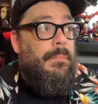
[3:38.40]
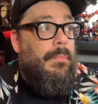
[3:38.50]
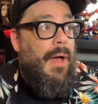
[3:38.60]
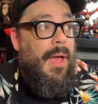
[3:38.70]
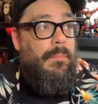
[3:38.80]

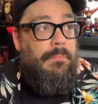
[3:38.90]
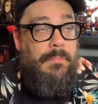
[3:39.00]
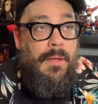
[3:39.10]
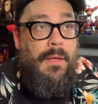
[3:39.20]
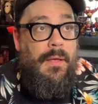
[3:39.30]

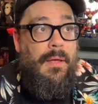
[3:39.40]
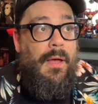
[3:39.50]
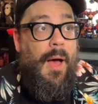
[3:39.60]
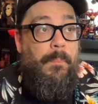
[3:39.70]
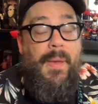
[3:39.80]
I'm
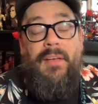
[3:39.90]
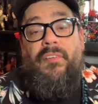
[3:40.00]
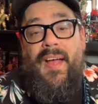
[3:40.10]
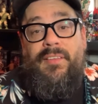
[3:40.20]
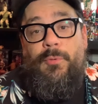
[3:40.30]
a big
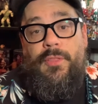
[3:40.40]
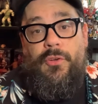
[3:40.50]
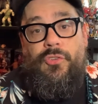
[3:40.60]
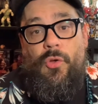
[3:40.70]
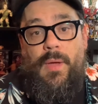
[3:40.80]
fan of what they're
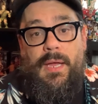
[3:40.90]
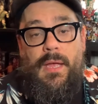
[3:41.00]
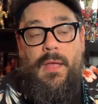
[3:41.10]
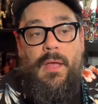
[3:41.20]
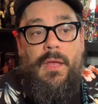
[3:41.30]

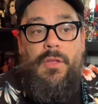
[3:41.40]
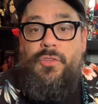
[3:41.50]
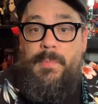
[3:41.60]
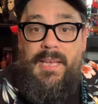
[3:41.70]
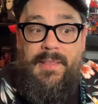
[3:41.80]
doing.
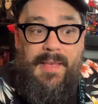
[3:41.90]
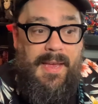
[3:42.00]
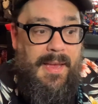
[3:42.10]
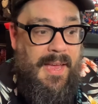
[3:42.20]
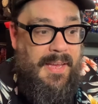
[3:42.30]
To me,
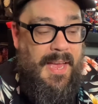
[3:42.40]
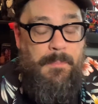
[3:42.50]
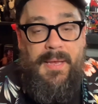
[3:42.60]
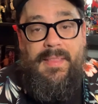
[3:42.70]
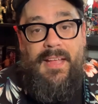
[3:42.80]
they hit
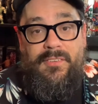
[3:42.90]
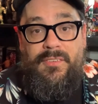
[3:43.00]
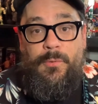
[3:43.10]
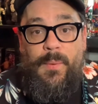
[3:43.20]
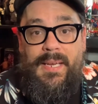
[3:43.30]
me in that
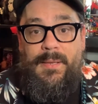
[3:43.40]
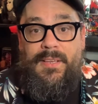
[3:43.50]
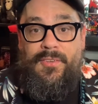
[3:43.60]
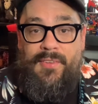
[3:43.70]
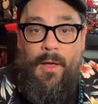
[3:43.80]
sweet
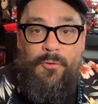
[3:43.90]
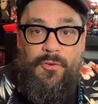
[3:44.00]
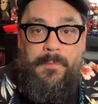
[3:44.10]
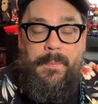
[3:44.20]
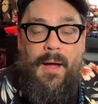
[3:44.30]
nostalgia
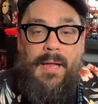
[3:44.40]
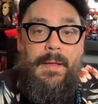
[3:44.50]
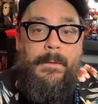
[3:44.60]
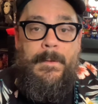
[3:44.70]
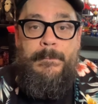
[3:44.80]
spot
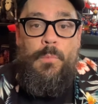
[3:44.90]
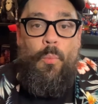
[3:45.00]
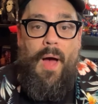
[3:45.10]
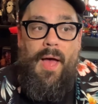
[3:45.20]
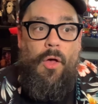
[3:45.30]

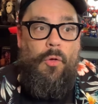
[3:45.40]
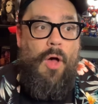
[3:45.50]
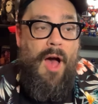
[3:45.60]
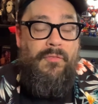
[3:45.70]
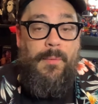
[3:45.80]
while
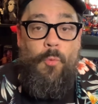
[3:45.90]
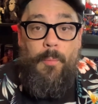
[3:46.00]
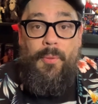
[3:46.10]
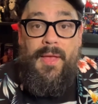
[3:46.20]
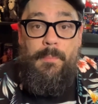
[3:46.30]
offering
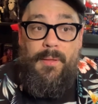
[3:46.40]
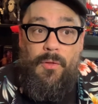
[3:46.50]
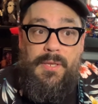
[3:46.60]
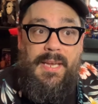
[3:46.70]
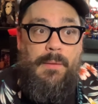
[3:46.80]
more
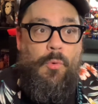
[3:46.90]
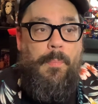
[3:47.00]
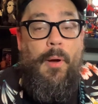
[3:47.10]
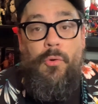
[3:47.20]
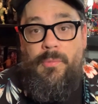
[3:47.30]
playability and more
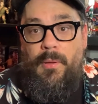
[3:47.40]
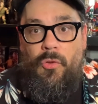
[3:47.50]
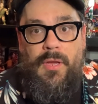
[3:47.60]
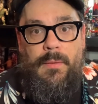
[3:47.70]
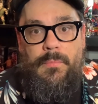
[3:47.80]
posability.